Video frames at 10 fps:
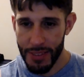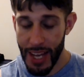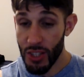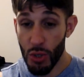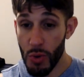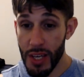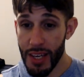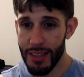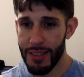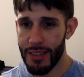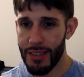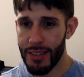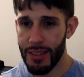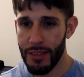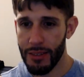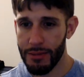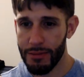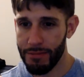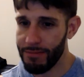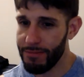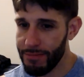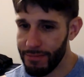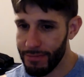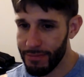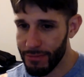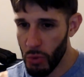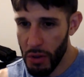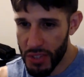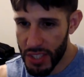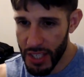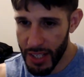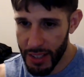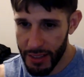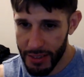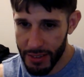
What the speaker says: That's who he is. We've seen it.